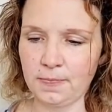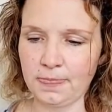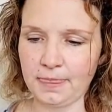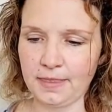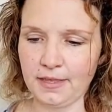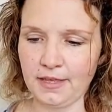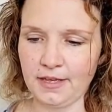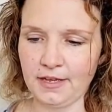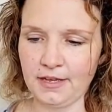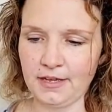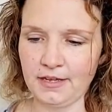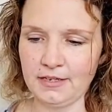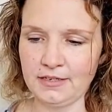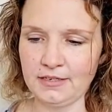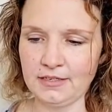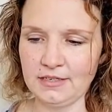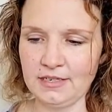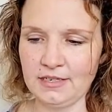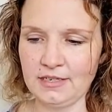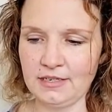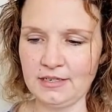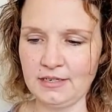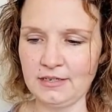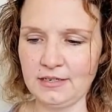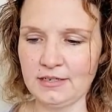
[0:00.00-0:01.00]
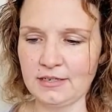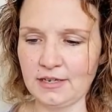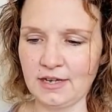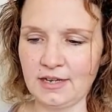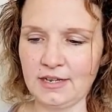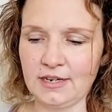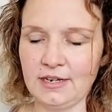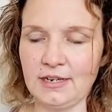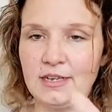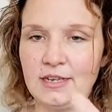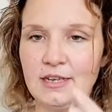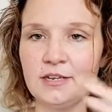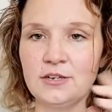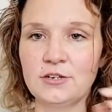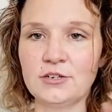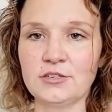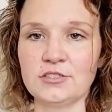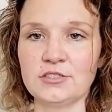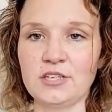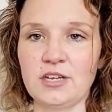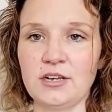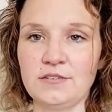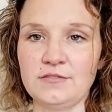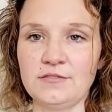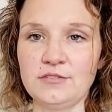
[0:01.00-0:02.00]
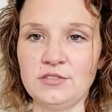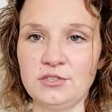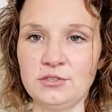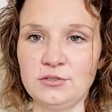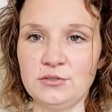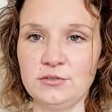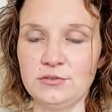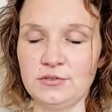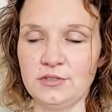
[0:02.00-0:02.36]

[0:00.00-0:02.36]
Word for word: and it, it kind of anchors have two.